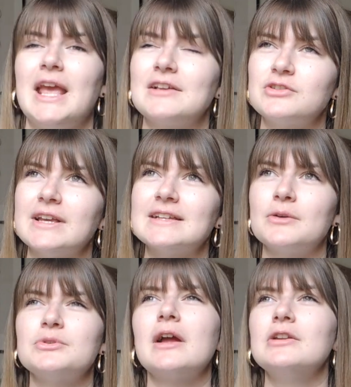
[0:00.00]
yeah, so I guess
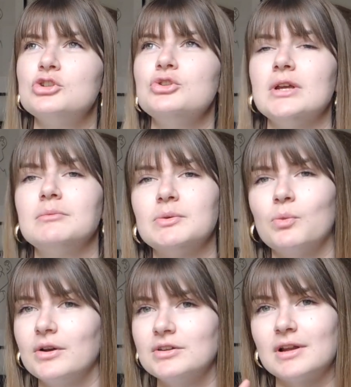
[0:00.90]
that was kind of 2 tips in
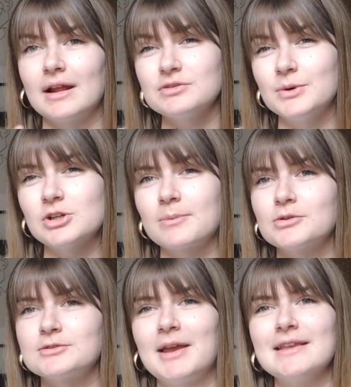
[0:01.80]
one, to like switch up
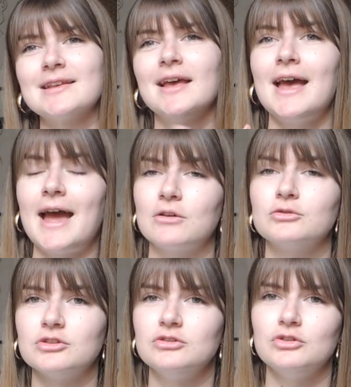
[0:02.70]
your space and
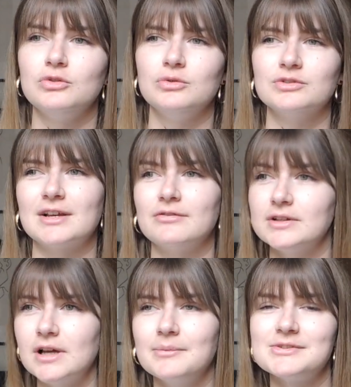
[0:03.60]
also do yourself a
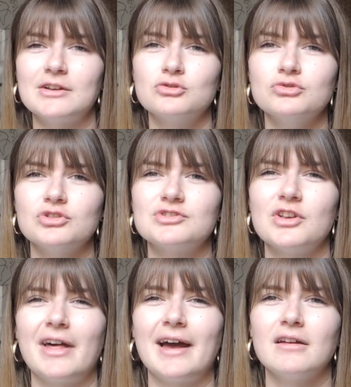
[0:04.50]
time schedule, just
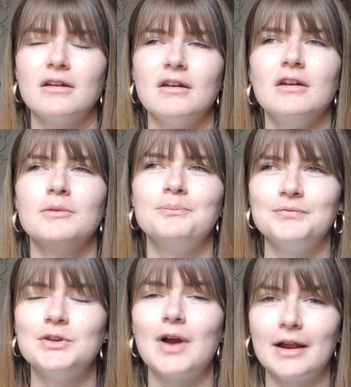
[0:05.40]
so that
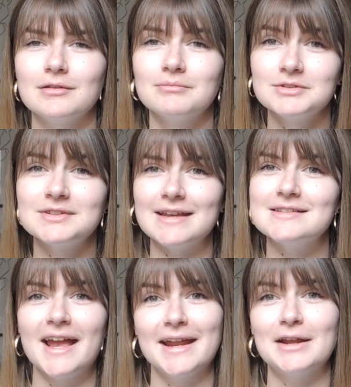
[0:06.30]
you kind of stay
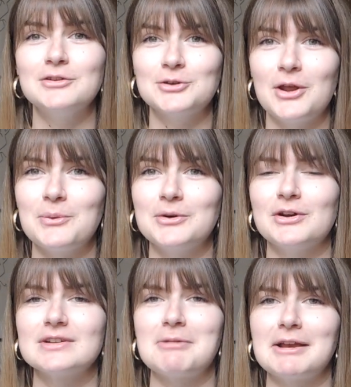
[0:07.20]
sane and you'll know what
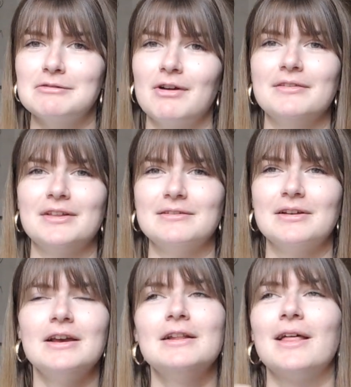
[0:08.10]
you're expecting, rather than
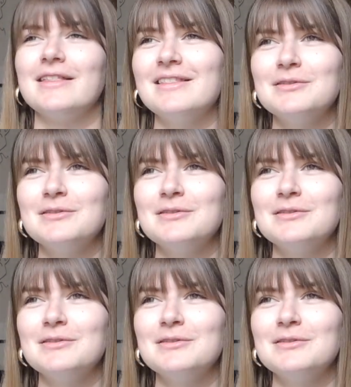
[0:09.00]
like,